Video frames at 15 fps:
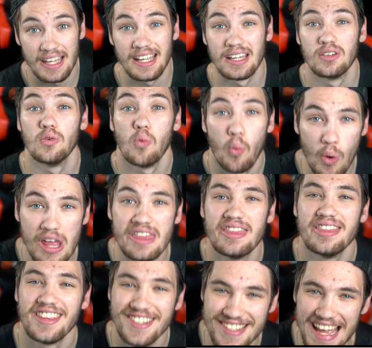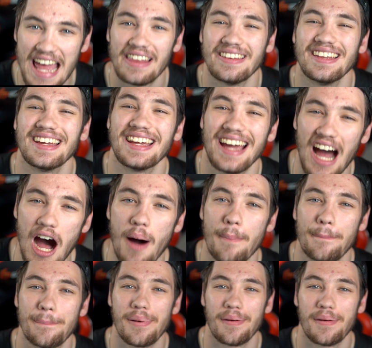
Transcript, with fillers: they can win the Stanley Cup.